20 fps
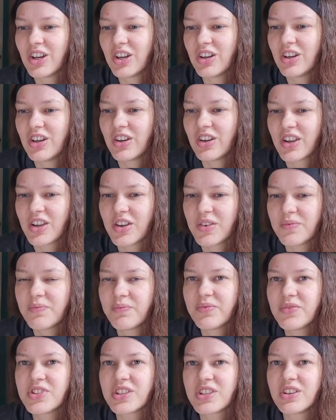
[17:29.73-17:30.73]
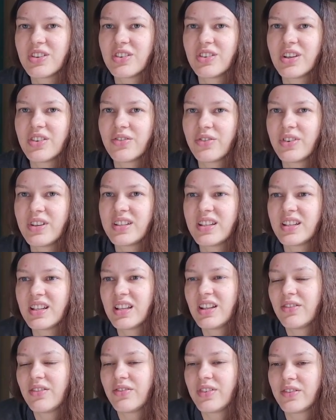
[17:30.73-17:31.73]
Okay, so if we did it
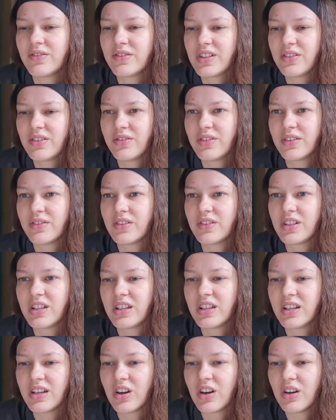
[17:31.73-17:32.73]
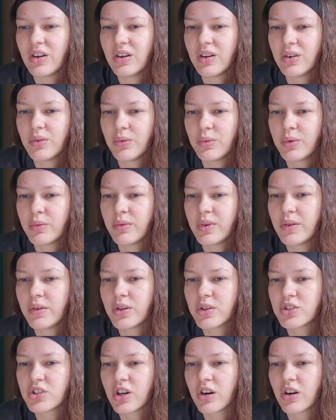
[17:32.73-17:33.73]
at 50-50, when we were
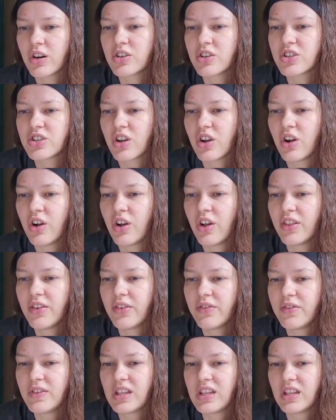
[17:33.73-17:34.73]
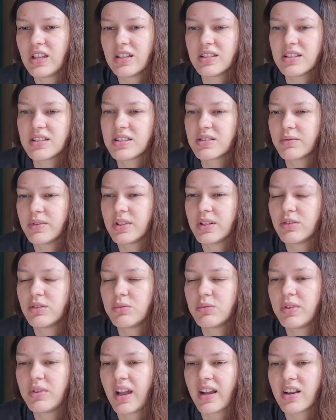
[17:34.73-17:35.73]
charged all the fees, we would
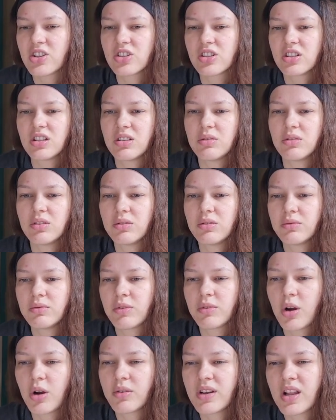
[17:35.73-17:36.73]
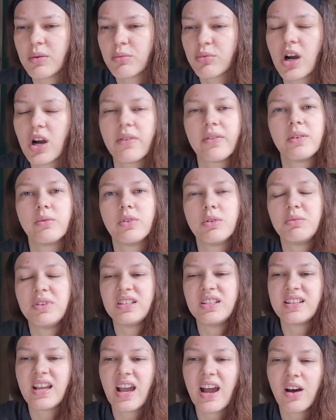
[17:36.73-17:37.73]
actually, our net profit would be
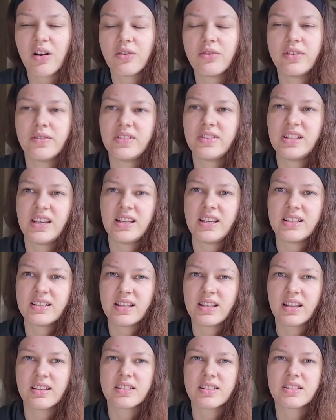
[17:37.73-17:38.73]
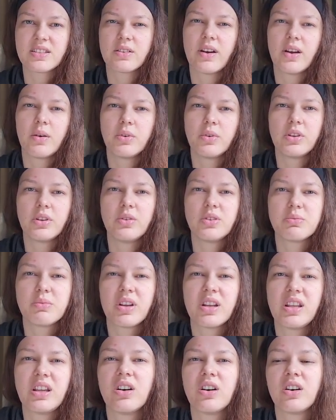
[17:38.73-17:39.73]
down 58 cents, so I would lose
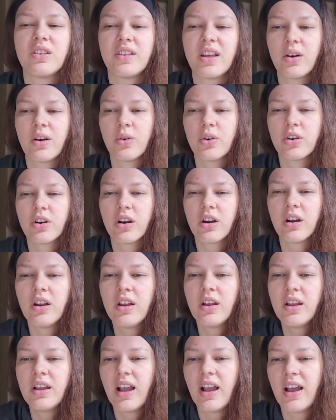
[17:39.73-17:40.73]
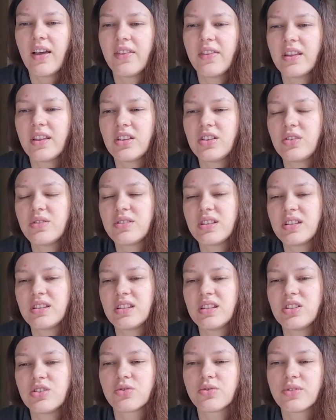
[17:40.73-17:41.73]
money on that order. And then using
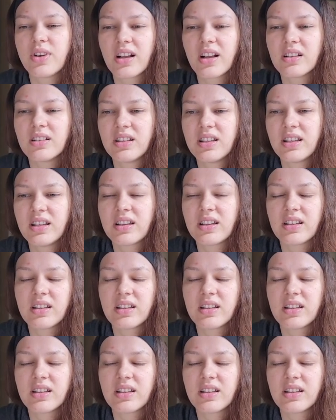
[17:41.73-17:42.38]
the direct link,